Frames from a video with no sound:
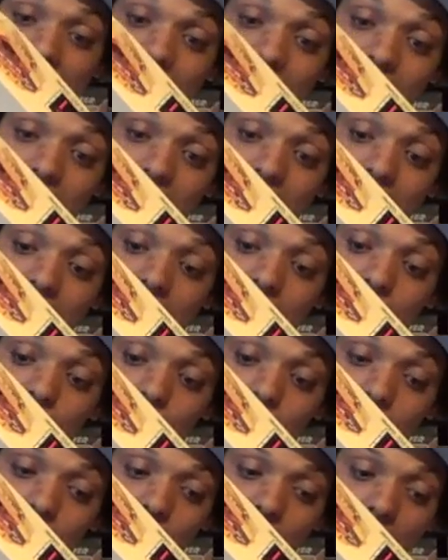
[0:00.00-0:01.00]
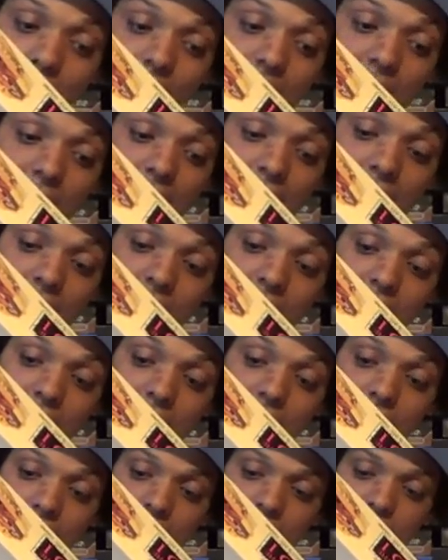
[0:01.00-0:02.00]
this um, in the
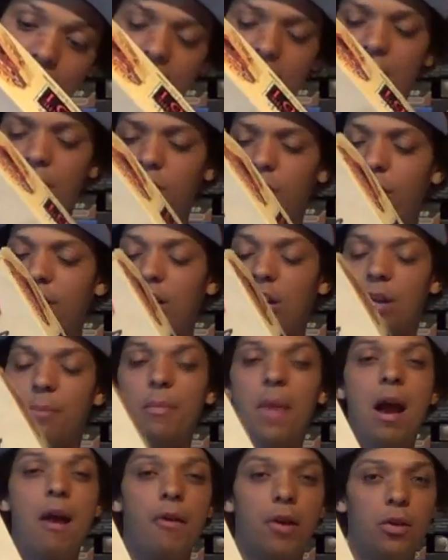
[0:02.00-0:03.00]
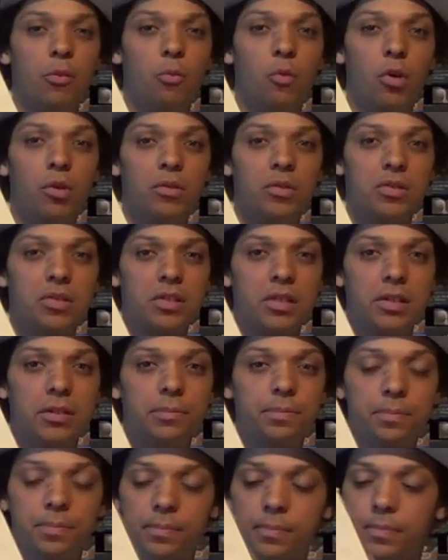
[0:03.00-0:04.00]
collection. Yeah, there's only like American ones.
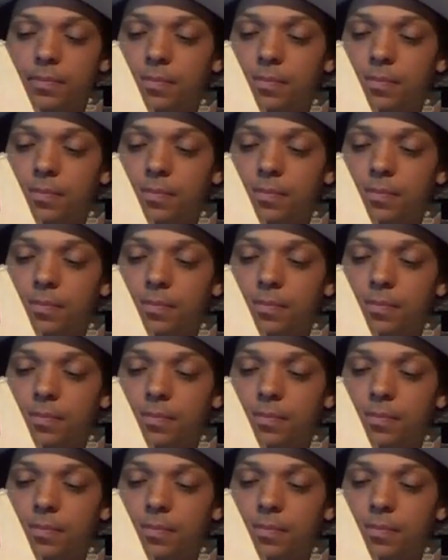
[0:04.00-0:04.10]
Um,